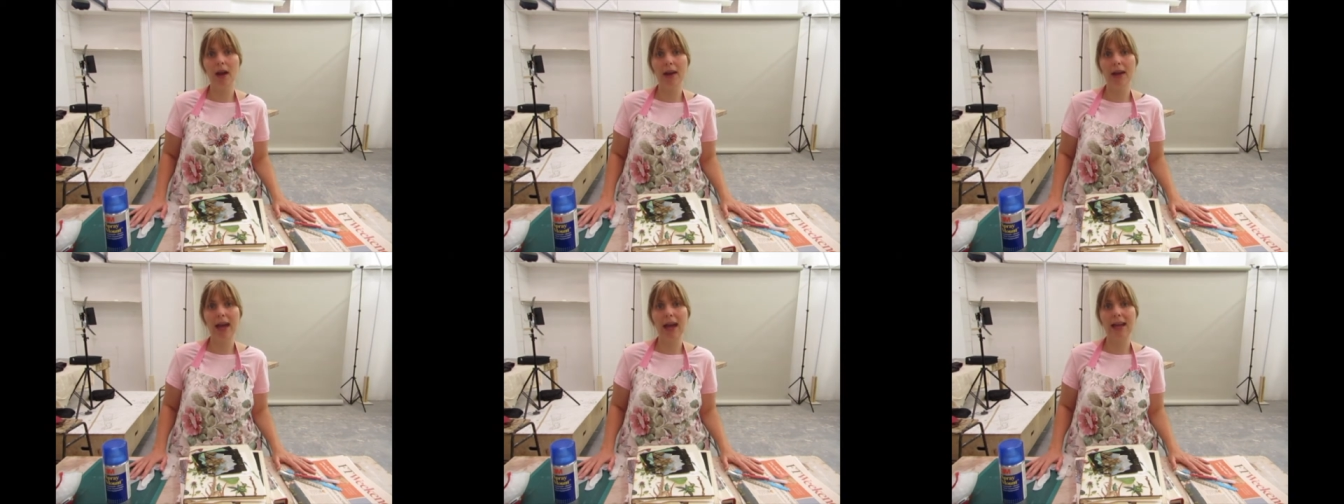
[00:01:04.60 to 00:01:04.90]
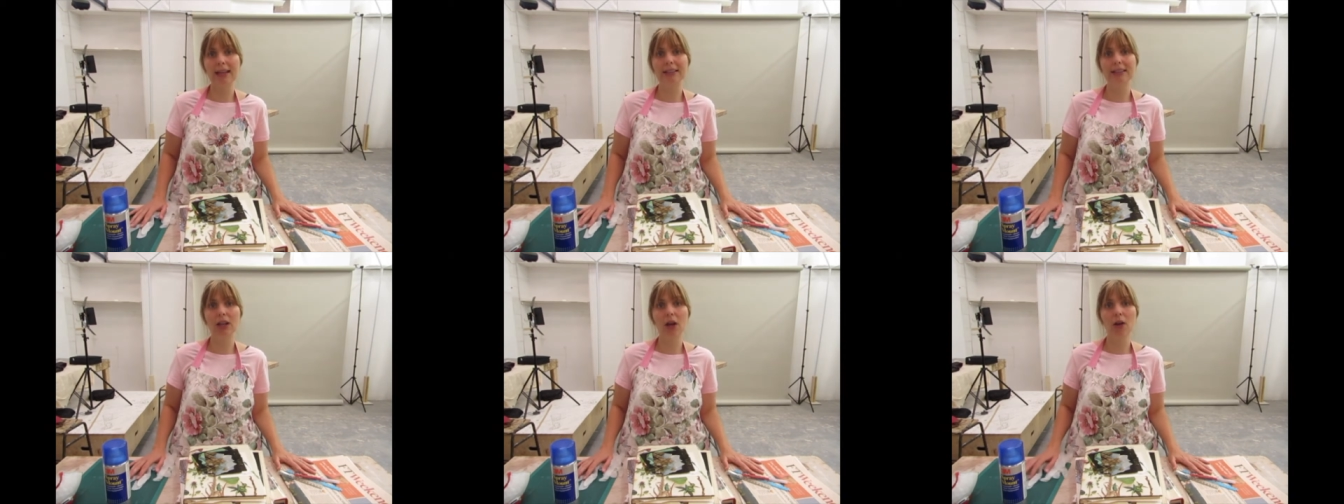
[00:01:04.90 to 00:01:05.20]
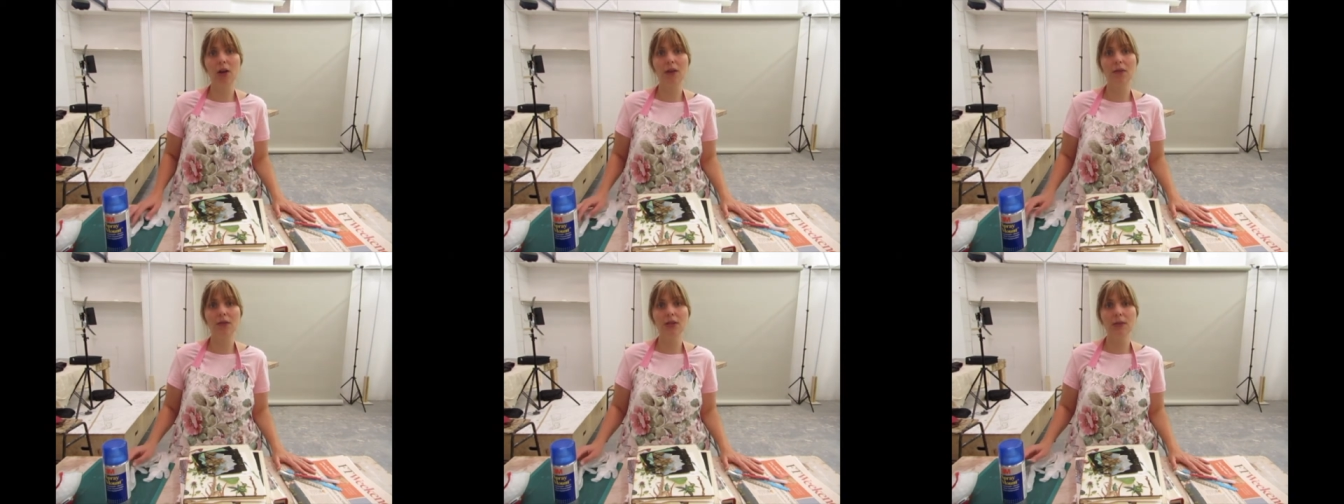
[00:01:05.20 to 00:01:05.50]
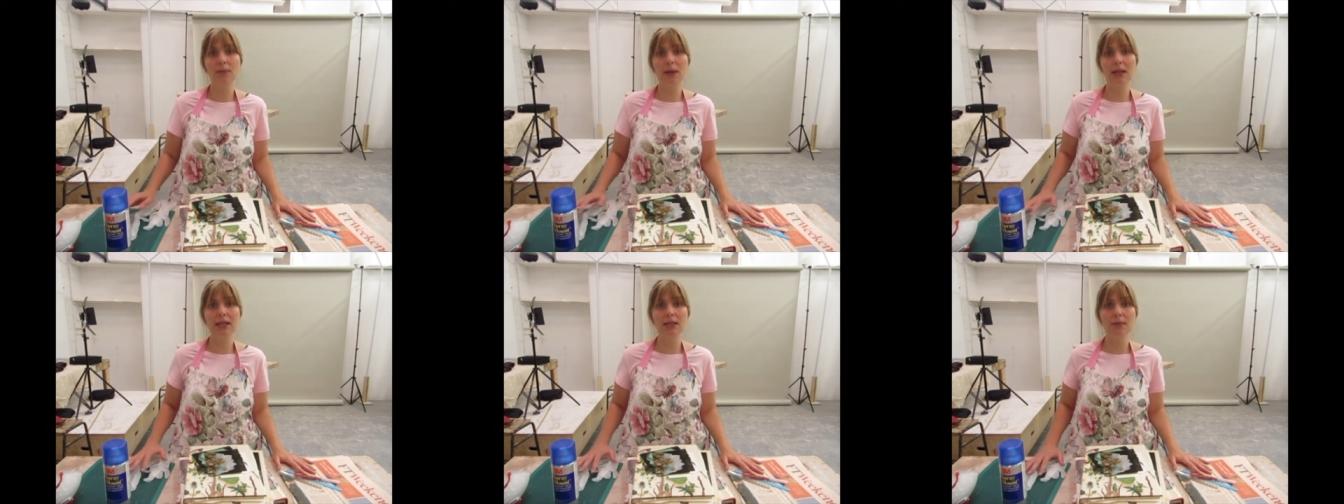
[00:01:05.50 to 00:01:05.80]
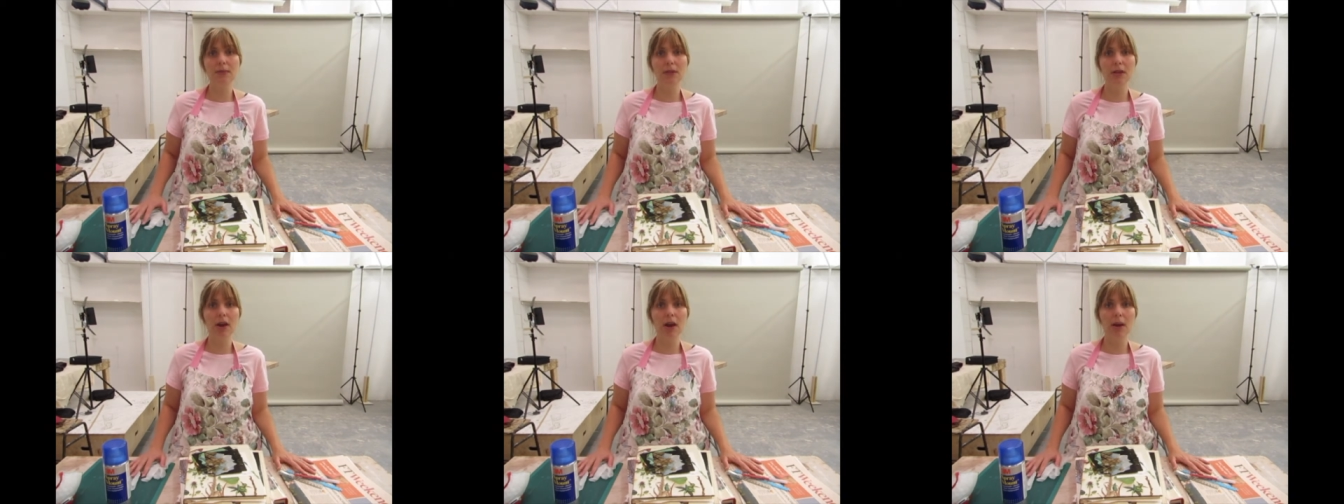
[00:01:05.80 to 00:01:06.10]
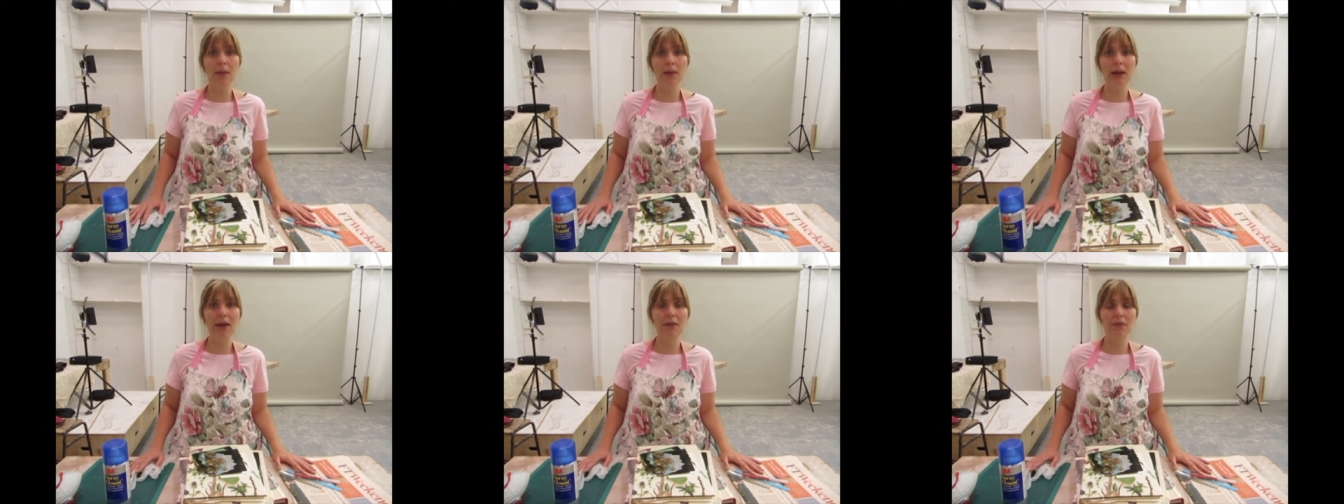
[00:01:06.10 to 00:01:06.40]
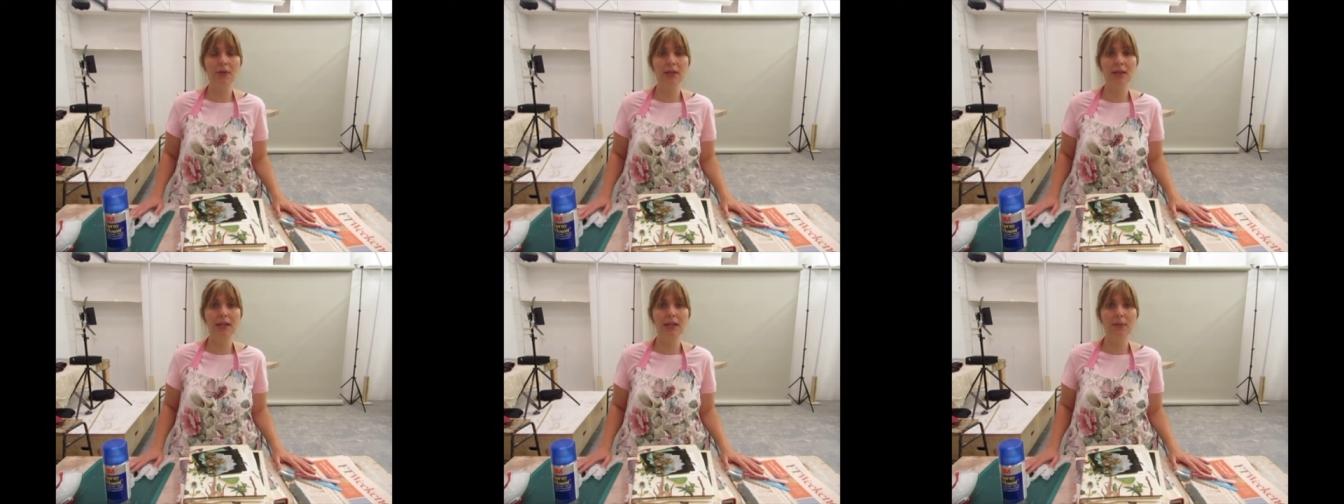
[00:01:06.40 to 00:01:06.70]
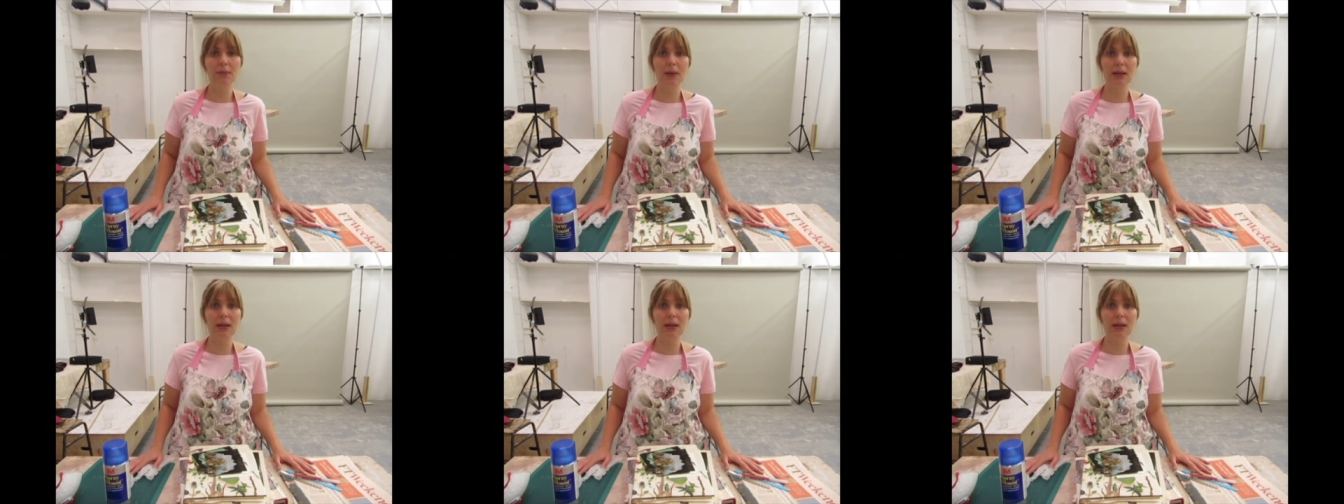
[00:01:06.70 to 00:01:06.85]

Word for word: Okay, so if you spend some time gathering these